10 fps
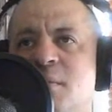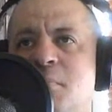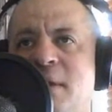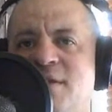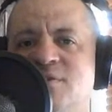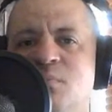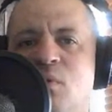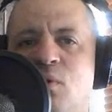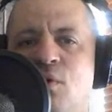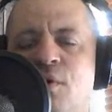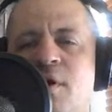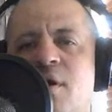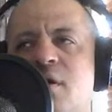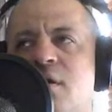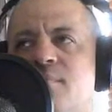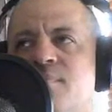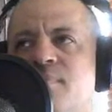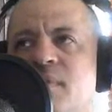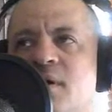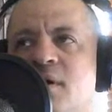means more,
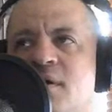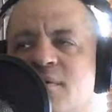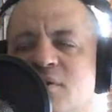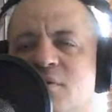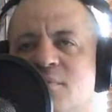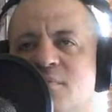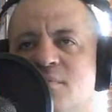you know,